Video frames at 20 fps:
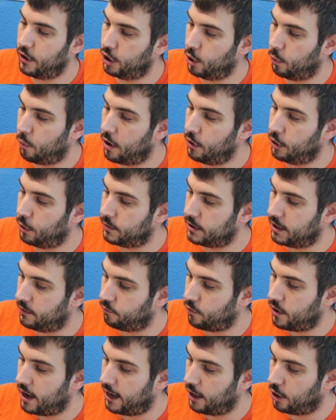and the one that was
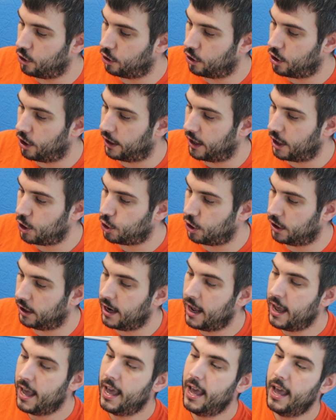in really good condition.